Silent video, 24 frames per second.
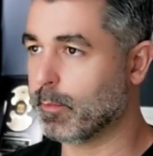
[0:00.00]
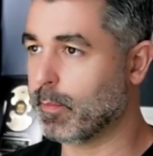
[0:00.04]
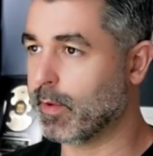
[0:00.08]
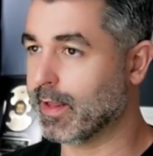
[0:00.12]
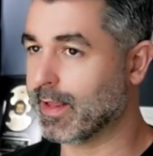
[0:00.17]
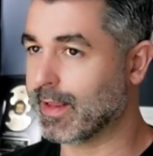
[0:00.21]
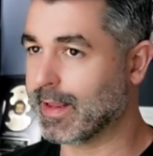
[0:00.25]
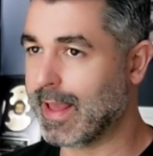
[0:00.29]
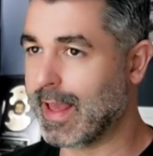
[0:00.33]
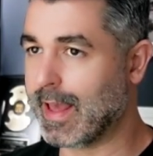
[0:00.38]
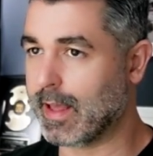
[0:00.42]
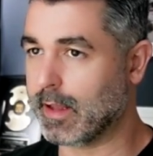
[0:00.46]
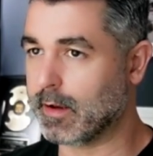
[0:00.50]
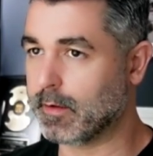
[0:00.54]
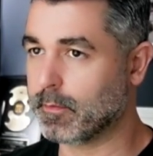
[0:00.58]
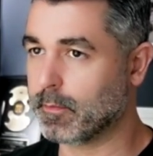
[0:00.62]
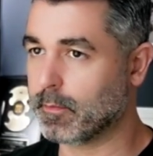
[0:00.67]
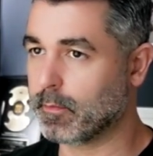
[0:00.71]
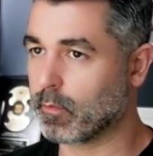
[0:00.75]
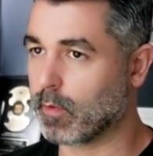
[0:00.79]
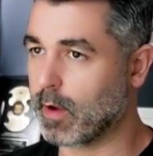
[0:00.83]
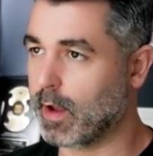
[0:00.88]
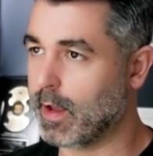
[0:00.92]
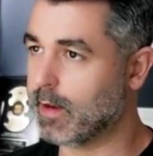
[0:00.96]
But again,
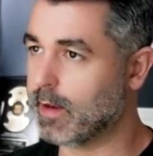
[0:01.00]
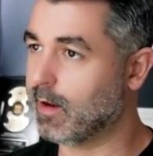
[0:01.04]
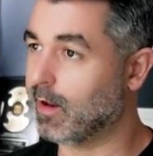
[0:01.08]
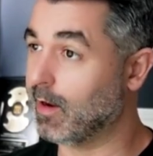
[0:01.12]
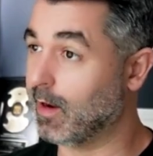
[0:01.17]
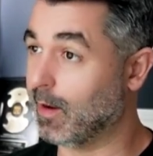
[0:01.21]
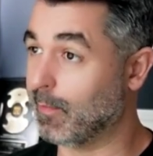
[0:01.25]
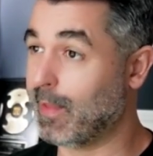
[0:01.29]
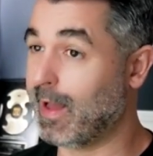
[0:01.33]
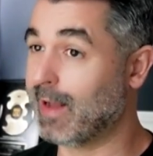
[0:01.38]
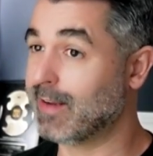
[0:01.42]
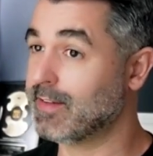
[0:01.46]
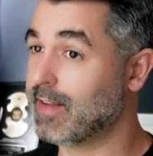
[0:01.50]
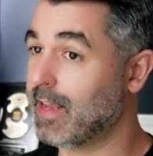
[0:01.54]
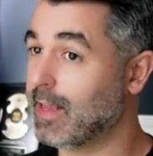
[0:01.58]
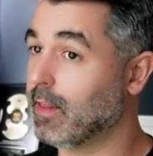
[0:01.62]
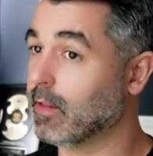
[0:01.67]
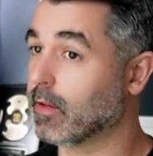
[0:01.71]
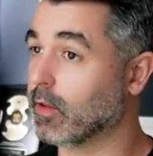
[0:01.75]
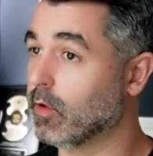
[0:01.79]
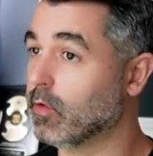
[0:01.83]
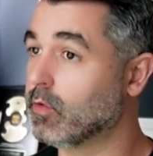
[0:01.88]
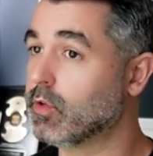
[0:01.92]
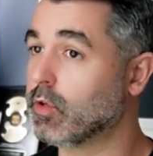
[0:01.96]
right, and I'm not
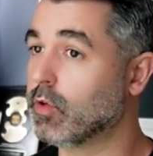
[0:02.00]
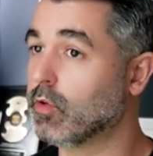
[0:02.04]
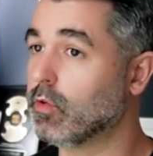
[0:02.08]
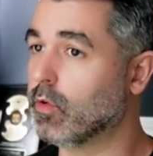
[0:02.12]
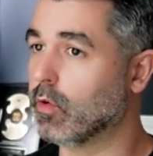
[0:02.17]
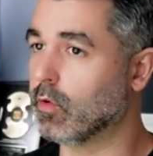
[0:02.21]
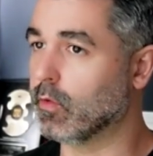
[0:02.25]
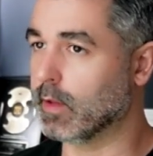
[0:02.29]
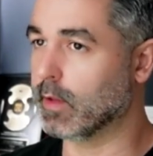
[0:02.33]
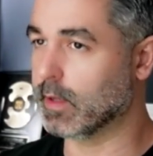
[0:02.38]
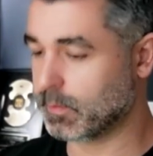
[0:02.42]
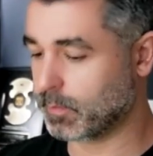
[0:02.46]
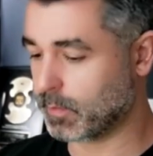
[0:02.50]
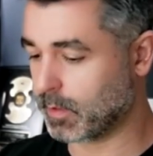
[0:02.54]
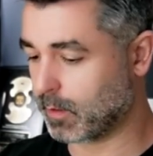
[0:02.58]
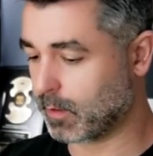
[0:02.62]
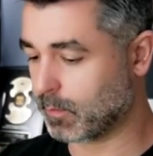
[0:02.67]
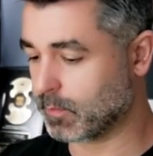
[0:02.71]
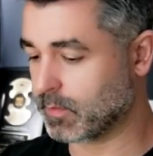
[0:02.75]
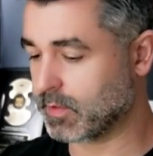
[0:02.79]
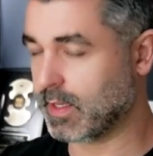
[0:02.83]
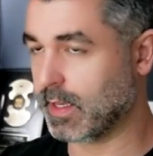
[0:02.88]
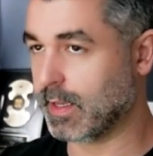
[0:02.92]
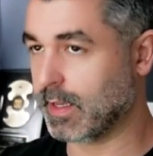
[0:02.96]
telling you to do this, but
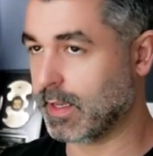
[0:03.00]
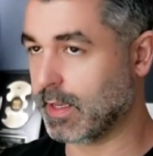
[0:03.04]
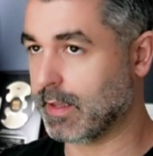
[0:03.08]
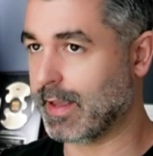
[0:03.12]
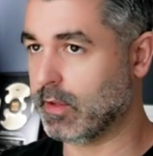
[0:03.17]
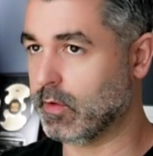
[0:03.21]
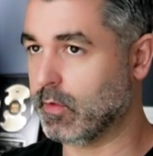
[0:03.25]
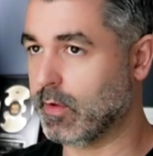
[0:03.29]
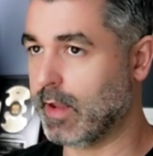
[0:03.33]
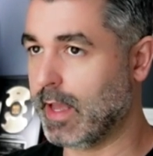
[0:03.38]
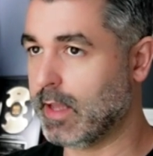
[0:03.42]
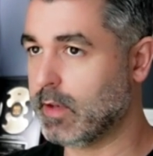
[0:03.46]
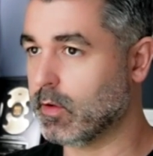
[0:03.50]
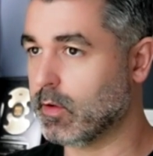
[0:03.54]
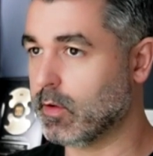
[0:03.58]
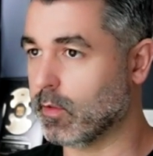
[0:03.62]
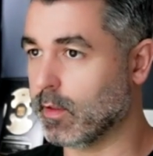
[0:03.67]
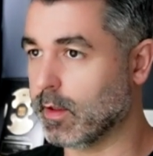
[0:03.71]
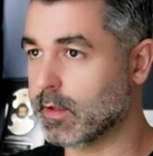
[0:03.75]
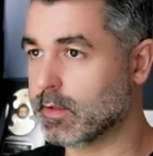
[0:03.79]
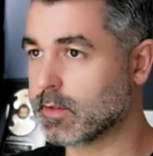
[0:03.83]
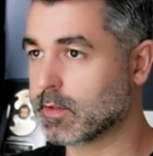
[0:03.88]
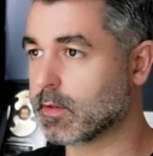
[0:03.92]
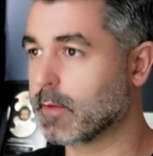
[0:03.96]
I'm saying that you can do
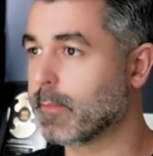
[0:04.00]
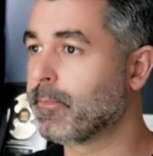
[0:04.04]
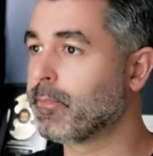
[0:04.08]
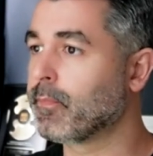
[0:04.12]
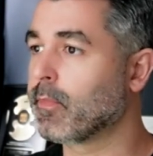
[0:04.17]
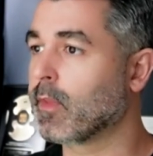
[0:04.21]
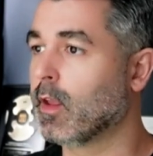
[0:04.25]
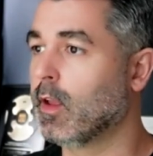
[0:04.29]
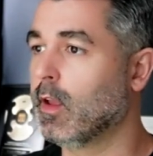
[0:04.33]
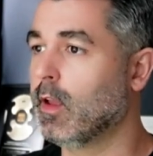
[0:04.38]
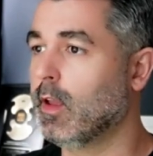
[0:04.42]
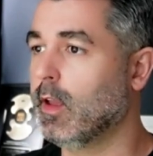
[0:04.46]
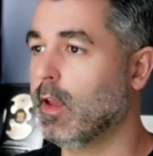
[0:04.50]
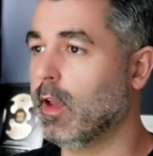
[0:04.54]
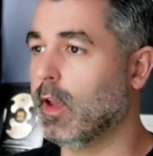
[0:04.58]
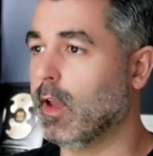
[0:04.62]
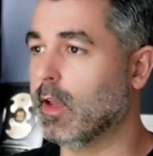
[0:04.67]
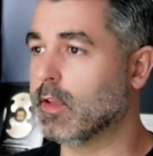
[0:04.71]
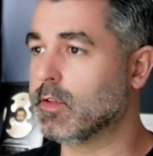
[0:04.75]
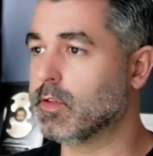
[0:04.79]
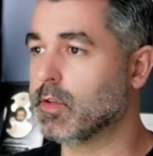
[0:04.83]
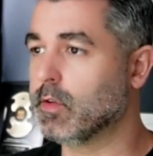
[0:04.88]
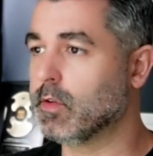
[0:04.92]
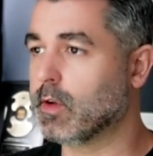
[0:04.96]
this,
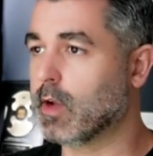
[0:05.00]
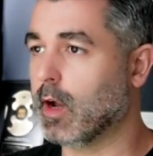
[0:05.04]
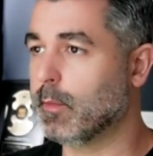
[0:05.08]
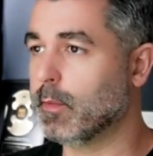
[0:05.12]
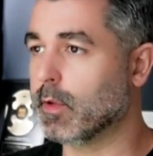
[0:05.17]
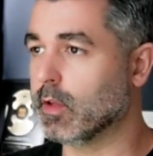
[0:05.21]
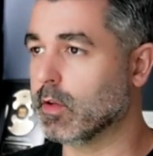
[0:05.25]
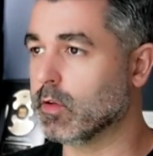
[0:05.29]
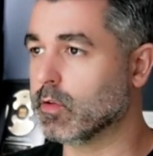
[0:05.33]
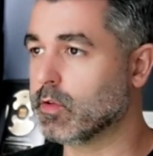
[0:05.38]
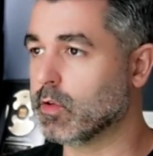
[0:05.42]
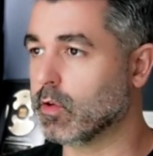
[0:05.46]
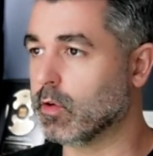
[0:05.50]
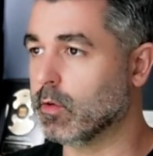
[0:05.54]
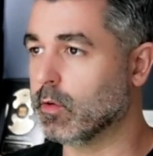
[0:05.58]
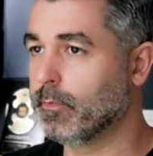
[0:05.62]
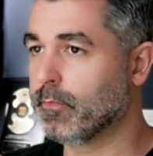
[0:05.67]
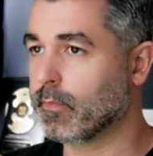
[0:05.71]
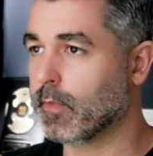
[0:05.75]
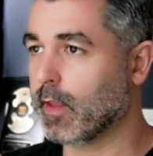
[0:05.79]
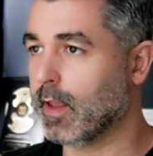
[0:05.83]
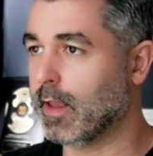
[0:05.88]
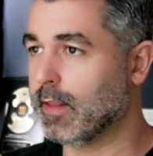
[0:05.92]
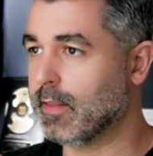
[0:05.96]
is you can come to YouTube
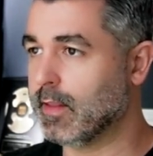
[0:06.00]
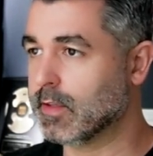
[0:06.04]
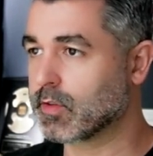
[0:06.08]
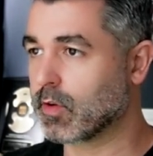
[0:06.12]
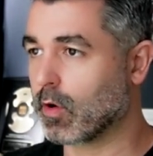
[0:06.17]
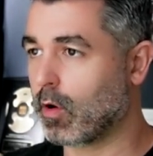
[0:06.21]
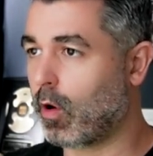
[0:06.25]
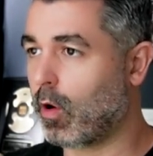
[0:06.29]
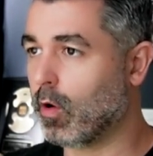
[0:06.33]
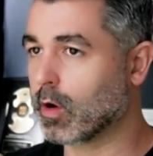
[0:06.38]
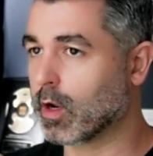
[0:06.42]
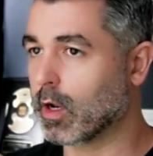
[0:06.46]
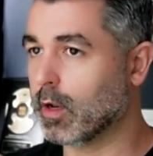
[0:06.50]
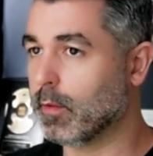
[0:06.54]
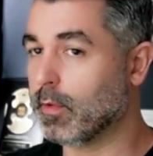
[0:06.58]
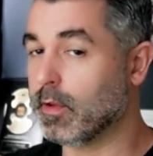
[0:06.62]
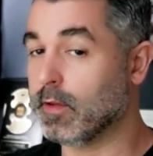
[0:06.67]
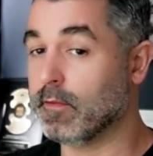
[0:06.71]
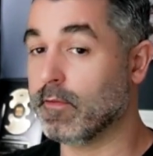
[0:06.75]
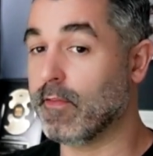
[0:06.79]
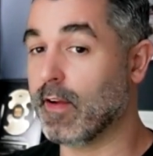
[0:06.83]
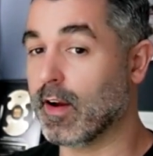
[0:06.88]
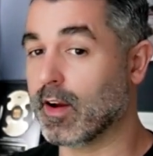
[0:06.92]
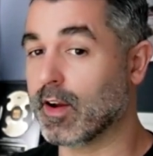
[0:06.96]
and these are all going to be
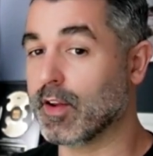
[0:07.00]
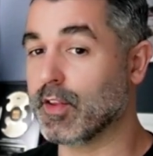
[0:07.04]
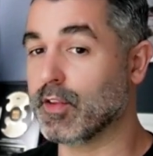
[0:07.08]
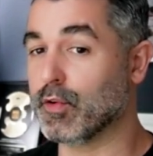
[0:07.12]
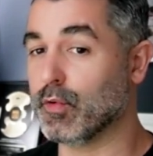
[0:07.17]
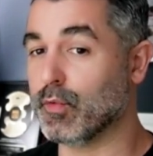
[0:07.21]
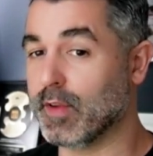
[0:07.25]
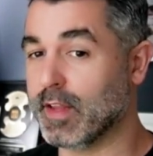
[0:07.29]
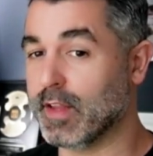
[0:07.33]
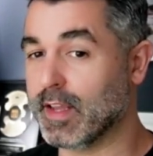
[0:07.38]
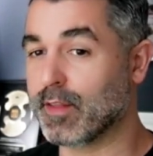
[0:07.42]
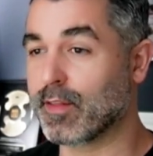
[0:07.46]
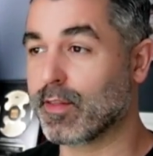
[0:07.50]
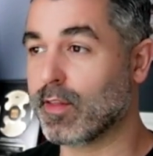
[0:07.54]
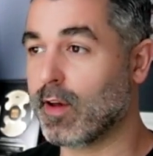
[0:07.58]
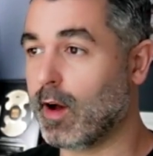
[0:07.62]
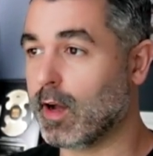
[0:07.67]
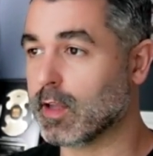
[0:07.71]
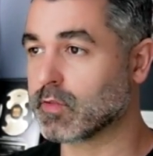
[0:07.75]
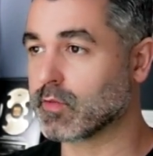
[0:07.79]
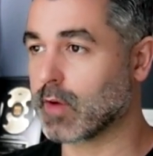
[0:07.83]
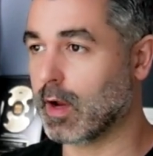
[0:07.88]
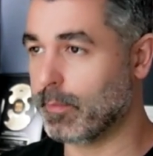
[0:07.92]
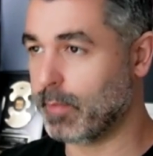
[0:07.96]
very unique
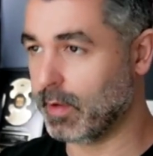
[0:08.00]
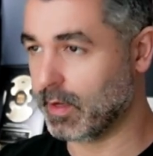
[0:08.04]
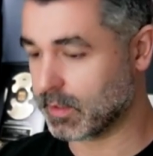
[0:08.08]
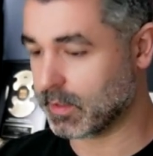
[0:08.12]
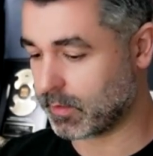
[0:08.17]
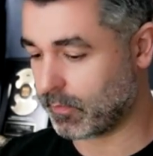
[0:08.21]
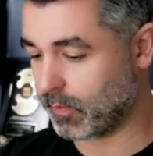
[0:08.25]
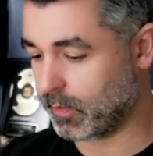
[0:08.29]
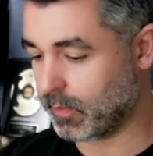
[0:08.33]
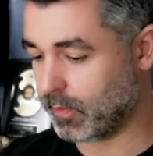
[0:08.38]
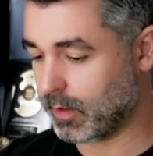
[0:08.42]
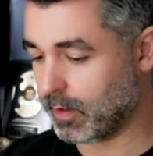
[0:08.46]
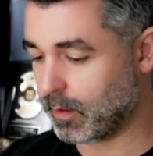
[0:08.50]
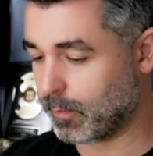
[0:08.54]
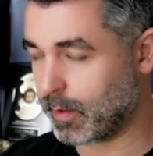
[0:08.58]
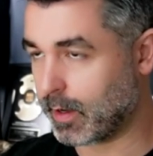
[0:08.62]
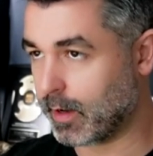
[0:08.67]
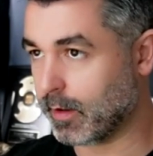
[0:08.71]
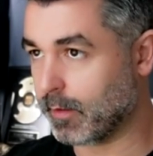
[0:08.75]
thoughts, right? Because if you think about